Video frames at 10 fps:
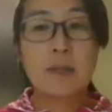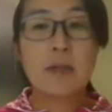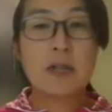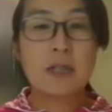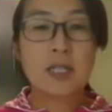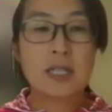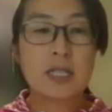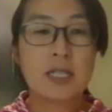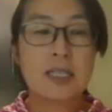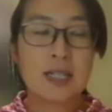a immunology
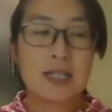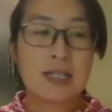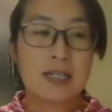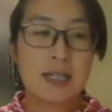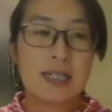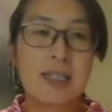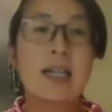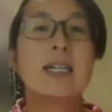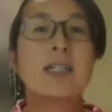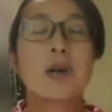scientist.
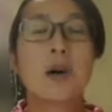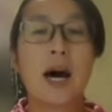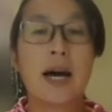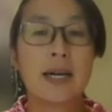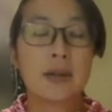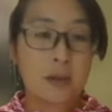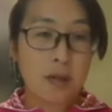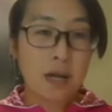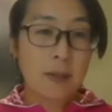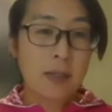So I
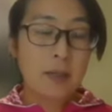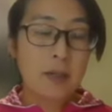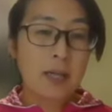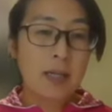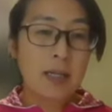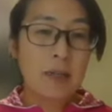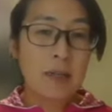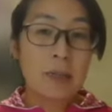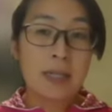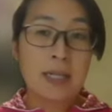do have a great
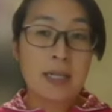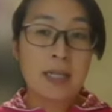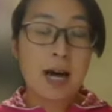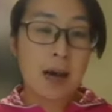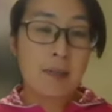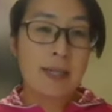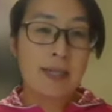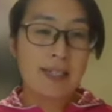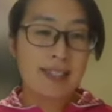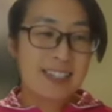EBP habit
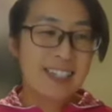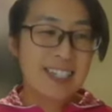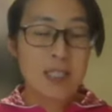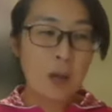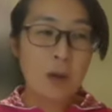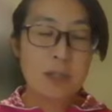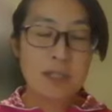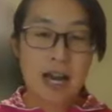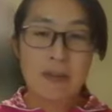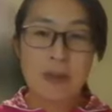it's almost a
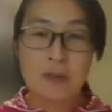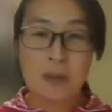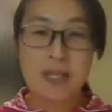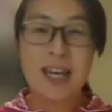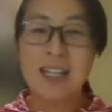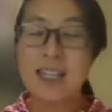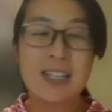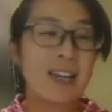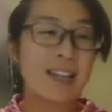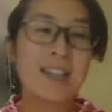habit for me.
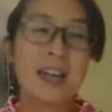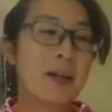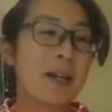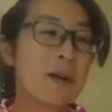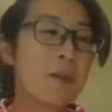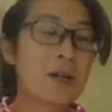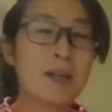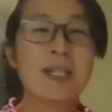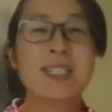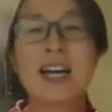Any any career I work
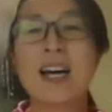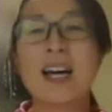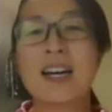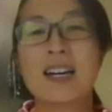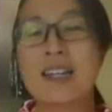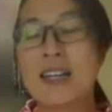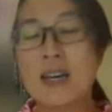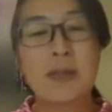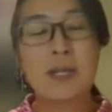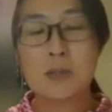with, uh,
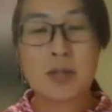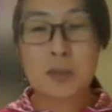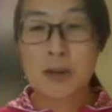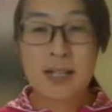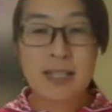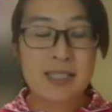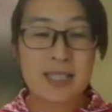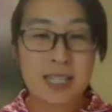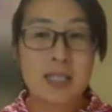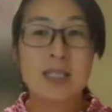evidence-based practice
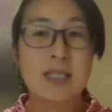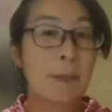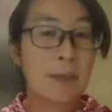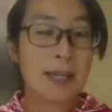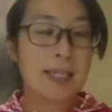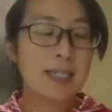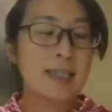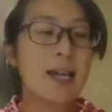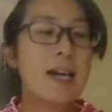is the basis,